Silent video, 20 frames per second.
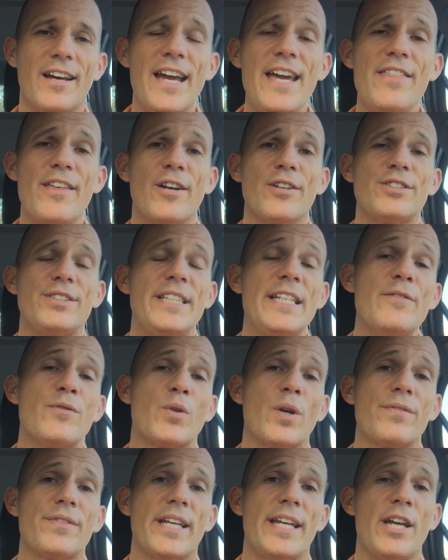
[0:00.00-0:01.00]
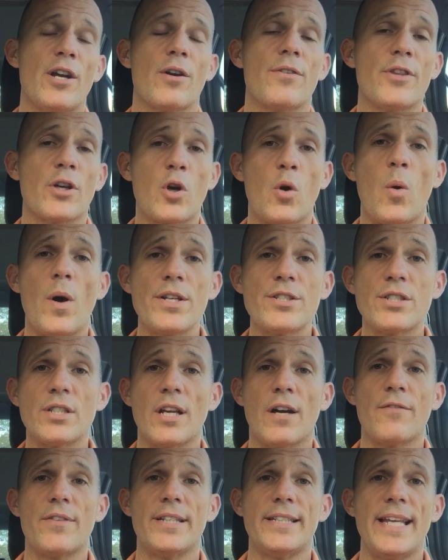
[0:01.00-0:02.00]
Hey there, Steve Kripta here, and the
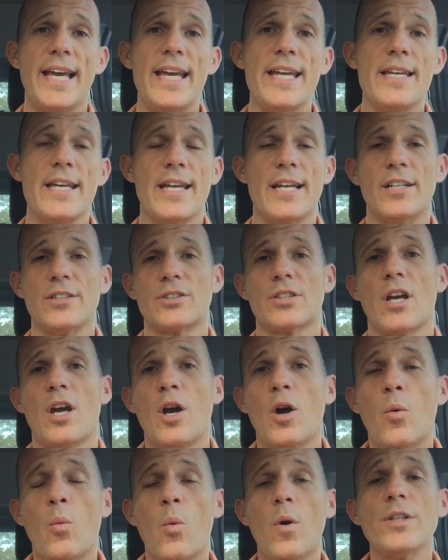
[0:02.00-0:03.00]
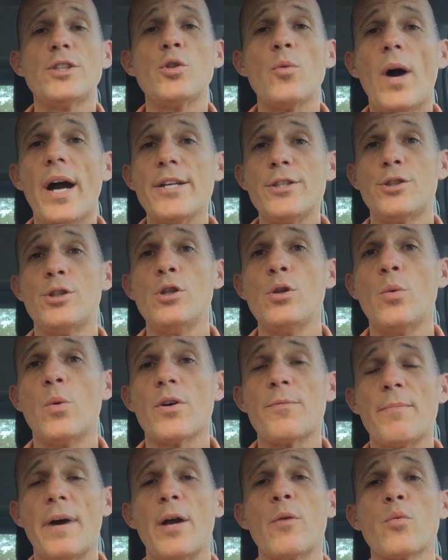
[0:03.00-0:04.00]
question of the day is, what do I do
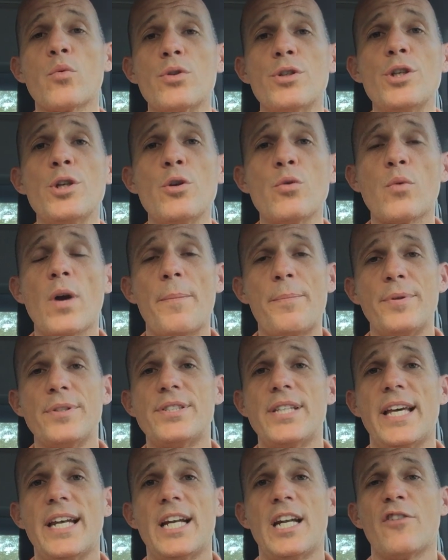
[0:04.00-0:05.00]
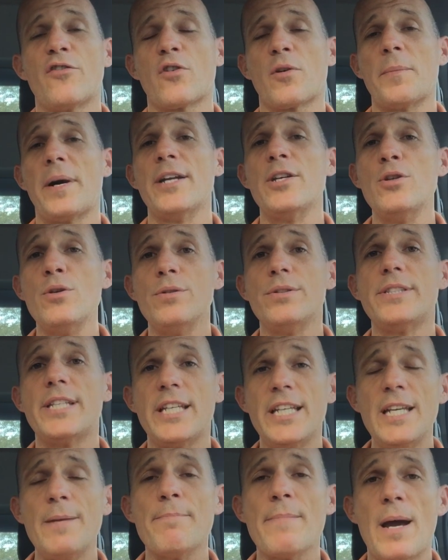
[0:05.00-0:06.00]
with my new representative or my new
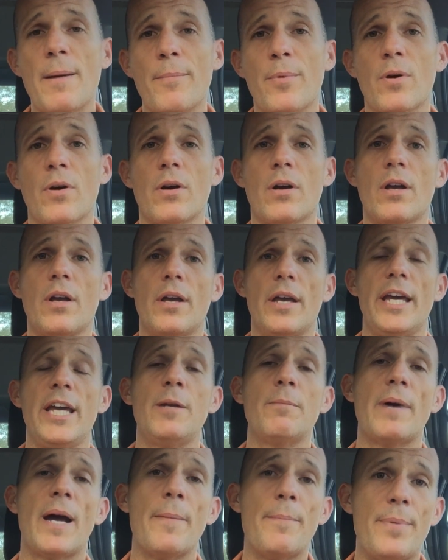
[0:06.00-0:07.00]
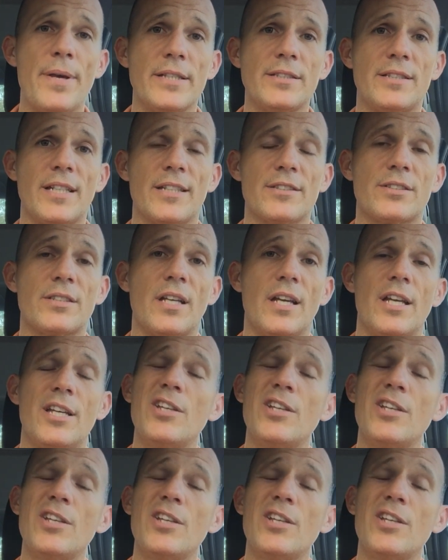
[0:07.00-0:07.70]
team member in my business?